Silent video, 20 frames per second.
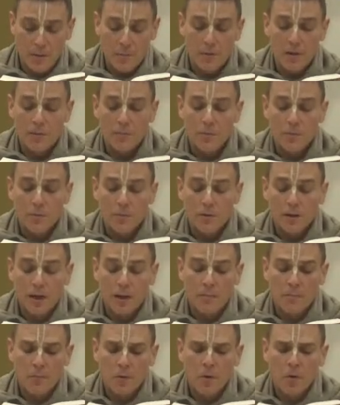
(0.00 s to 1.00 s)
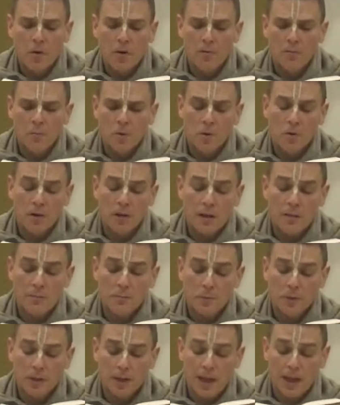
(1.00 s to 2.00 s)
people become more and more
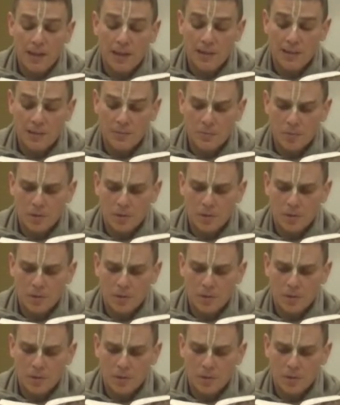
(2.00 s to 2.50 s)
implicated in